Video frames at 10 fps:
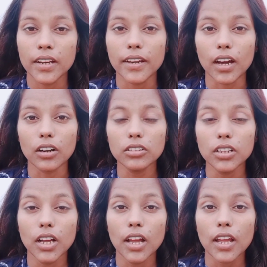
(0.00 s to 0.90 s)
Now
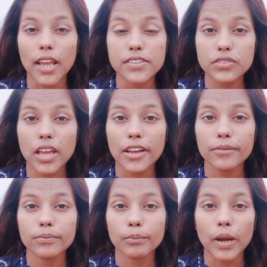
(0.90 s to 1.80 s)
as you have
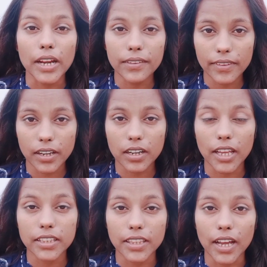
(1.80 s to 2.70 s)
mindset
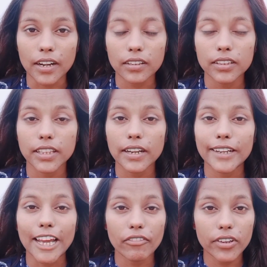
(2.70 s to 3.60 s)
like that, then
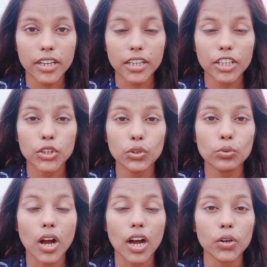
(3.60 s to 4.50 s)
definitely you
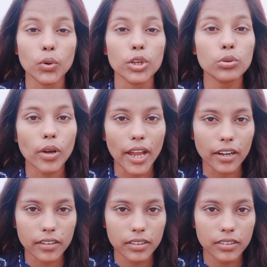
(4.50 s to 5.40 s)
are going to
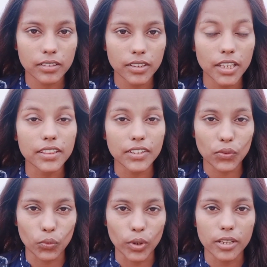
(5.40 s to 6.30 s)
act in this
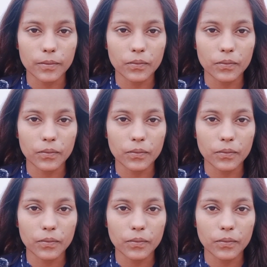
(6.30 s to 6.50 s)
way.